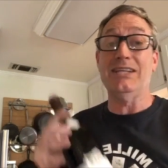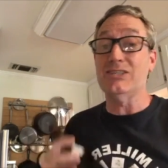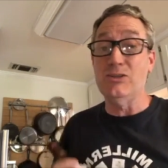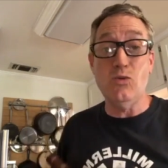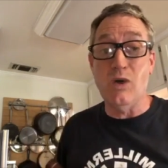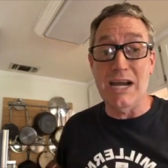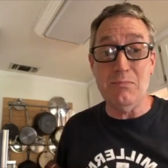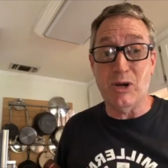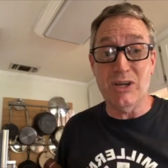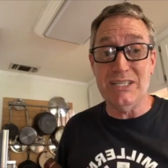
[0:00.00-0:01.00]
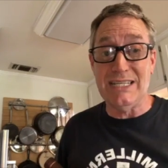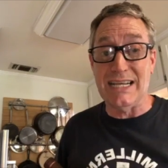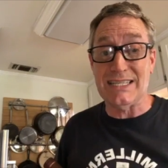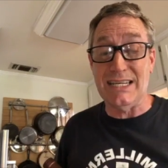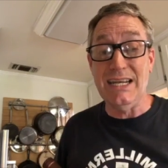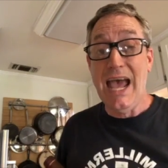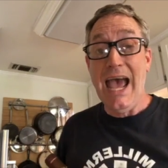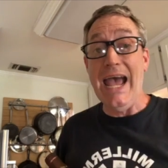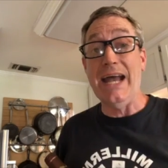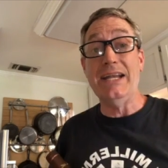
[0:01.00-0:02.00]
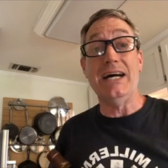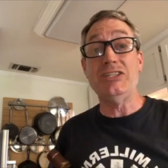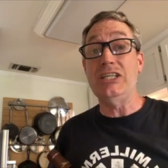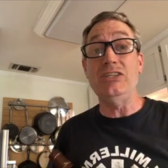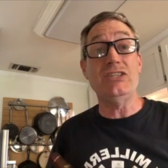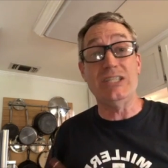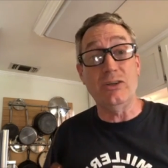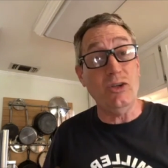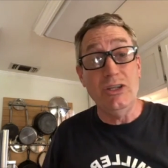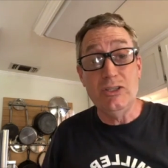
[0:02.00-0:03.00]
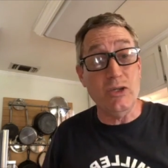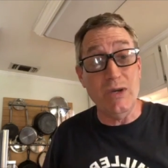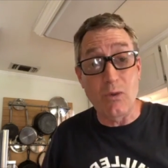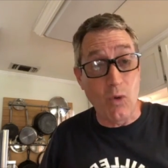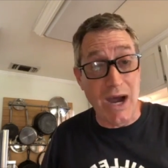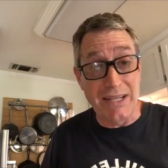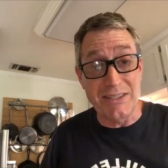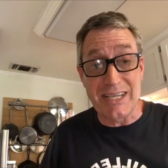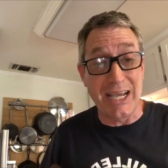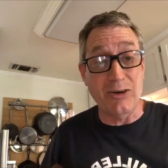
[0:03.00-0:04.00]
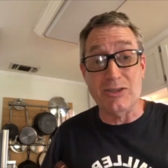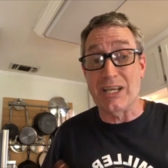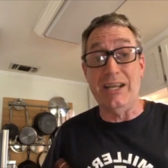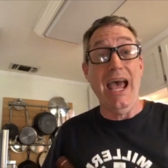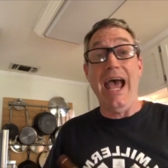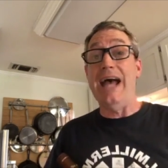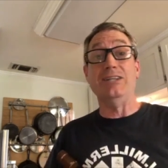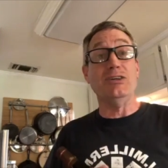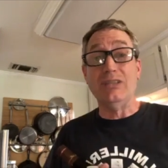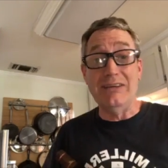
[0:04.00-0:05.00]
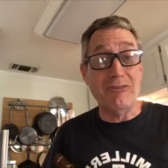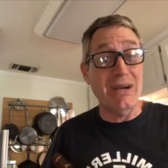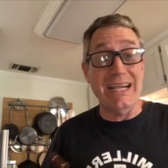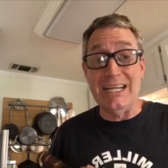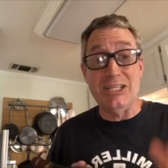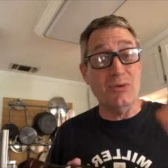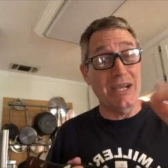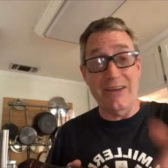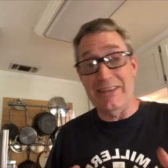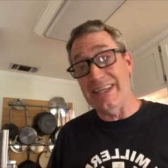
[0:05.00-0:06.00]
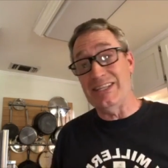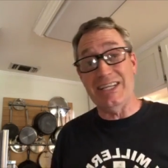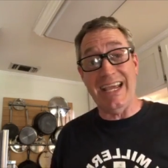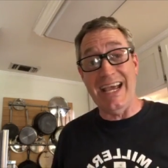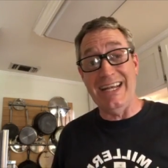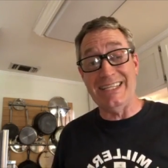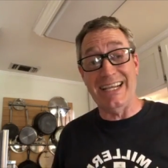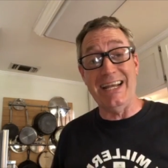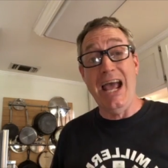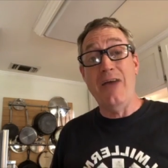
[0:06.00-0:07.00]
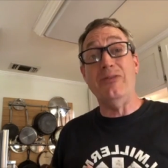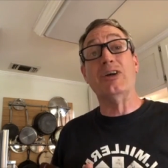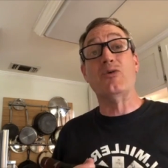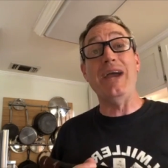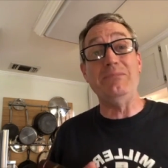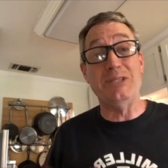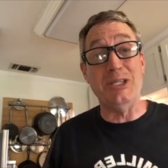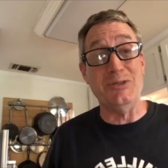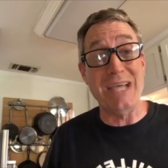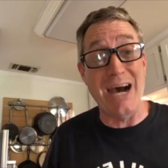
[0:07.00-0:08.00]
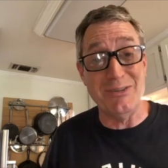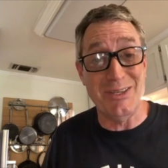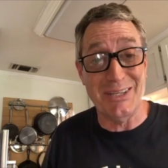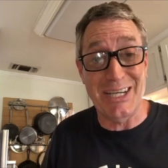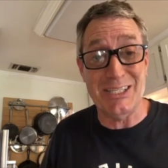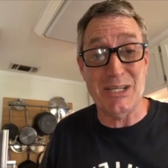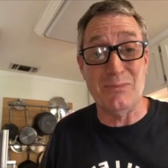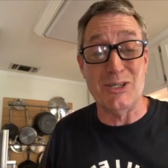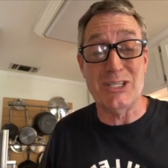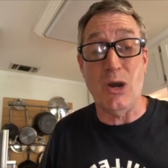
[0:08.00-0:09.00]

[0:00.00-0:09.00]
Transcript: It's a new wine bar in Dixon, and uh, she's still doing wine sales and, and delivering and doing everything she can to get the grape juice out to the customers.